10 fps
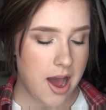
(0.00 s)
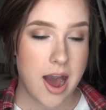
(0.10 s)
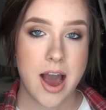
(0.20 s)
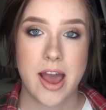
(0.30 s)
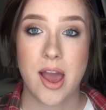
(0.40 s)

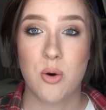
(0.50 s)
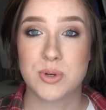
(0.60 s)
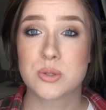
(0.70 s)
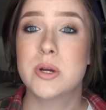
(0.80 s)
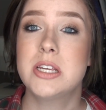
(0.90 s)
I
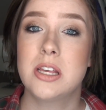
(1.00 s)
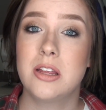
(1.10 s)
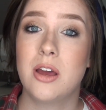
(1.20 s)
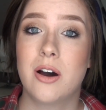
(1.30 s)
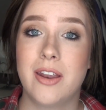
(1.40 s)
was
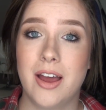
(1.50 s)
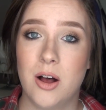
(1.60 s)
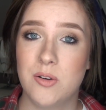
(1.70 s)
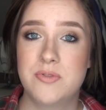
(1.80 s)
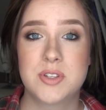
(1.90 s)
recently on
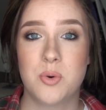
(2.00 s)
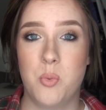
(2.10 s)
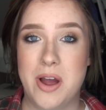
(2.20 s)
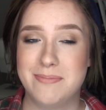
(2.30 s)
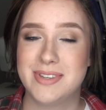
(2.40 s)
e.l.f.'s
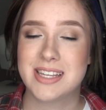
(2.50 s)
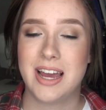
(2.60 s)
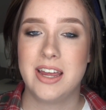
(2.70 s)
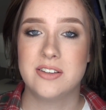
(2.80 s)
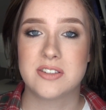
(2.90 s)

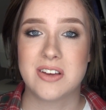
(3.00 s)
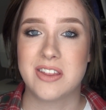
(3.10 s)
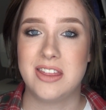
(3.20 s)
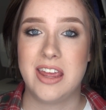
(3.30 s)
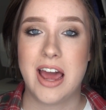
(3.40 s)
website and saw
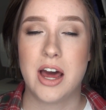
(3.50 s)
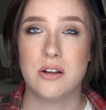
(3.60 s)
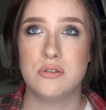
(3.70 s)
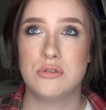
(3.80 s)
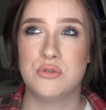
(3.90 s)
that they
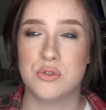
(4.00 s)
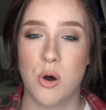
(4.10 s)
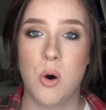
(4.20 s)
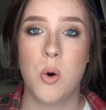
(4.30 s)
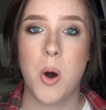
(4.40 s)
had
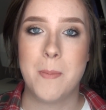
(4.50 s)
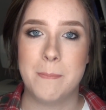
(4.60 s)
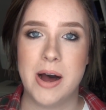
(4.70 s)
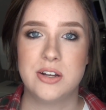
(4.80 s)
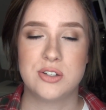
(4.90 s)
so
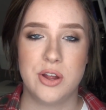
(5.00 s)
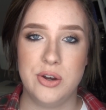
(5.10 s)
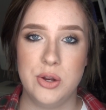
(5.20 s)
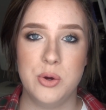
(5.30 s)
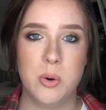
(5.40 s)
much
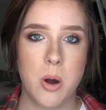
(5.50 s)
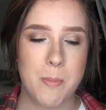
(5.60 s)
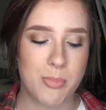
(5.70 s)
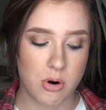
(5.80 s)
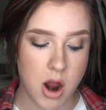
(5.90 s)
new
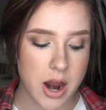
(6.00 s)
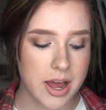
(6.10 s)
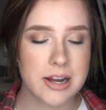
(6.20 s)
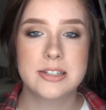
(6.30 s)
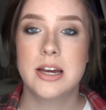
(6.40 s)

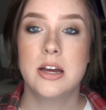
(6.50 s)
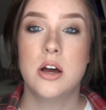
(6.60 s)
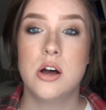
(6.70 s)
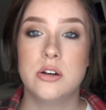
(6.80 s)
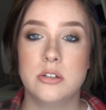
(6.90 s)
product,
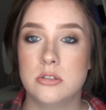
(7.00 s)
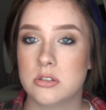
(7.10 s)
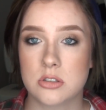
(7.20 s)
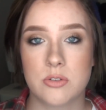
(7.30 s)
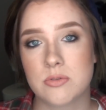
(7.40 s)

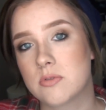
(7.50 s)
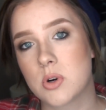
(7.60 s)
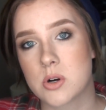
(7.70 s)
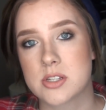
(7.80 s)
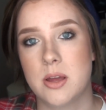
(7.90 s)
so of
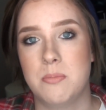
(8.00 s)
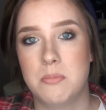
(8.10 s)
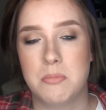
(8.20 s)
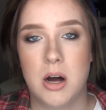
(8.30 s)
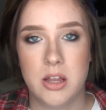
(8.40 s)
course I
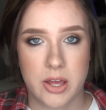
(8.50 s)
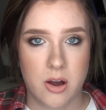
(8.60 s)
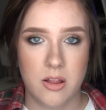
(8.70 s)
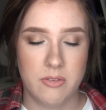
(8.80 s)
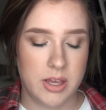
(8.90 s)
bought like
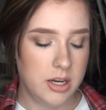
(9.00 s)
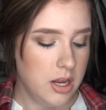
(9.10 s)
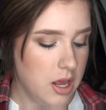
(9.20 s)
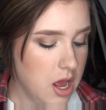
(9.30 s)
all of it.